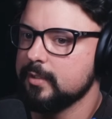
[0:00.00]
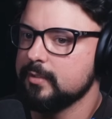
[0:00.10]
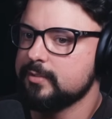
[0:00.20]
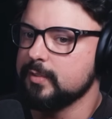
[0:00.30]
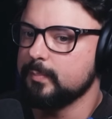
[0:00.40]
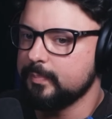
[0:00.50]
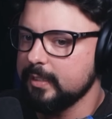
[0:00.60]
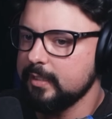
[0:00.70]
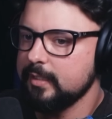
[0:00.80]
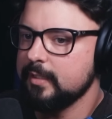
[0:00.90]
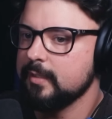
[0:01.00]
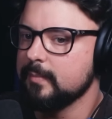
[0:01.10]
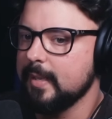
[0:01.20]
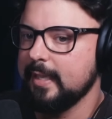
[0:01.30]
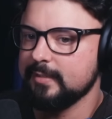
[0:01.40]
to be
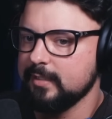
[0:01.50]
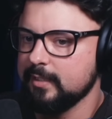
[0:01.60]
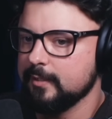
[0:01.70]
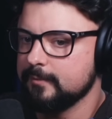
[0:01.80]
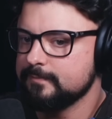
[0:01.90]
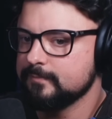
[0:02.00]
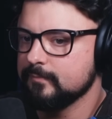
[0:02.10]
Magneto,